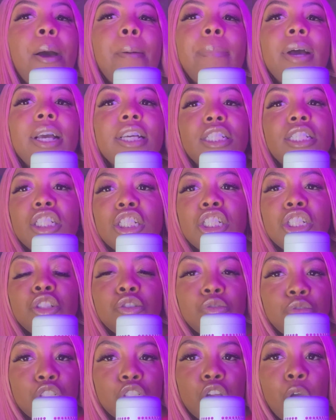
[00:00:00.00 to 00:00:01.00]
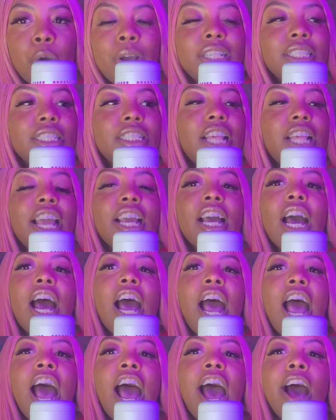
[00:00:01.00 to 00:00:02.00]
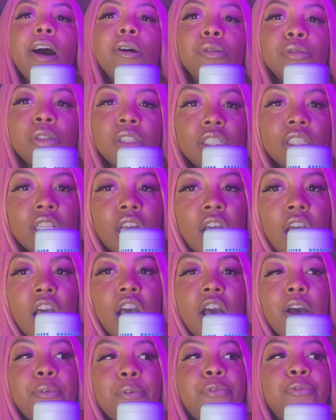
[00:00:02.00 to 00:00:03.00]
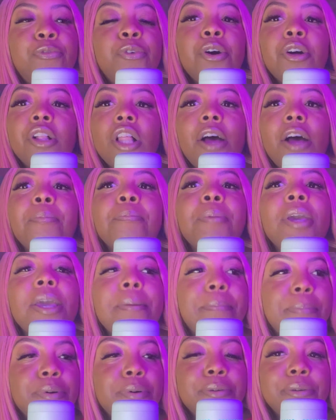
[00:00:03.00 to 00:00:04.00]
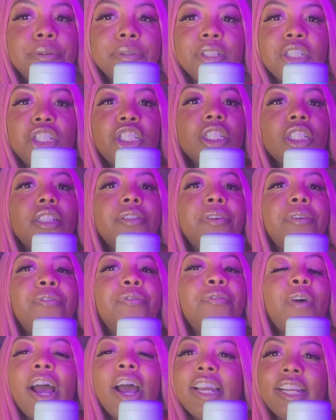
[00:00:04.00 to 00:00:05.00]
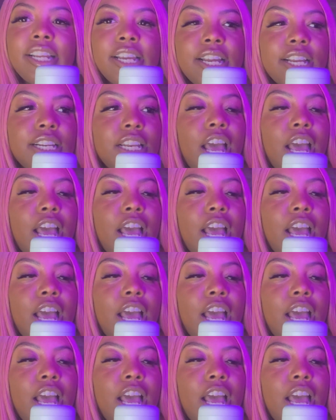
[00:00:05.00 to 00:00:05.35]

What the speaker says: But it's this new show, and it's like a house full of people just fighting.